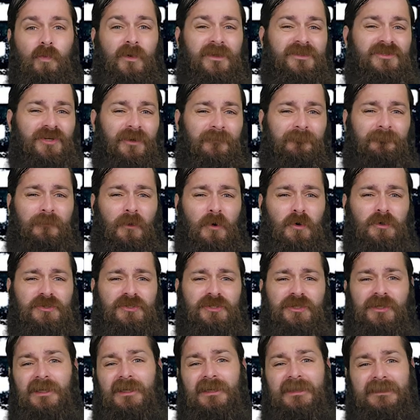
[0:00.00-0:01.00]
which
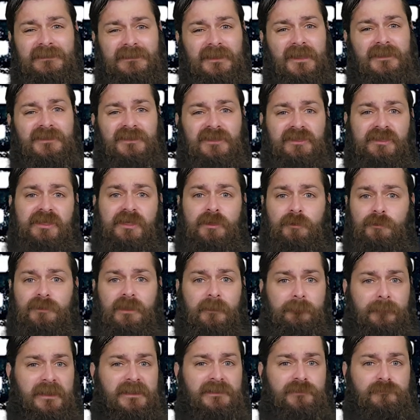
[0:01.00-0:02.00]
unfortunately doesn't yield the
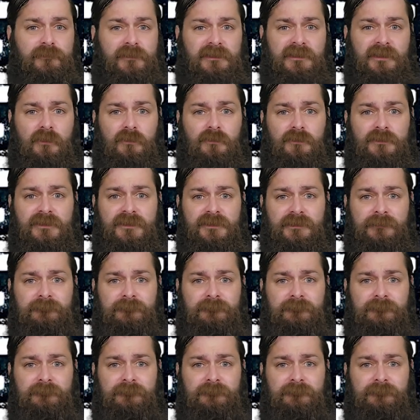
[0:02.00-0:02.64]
best results.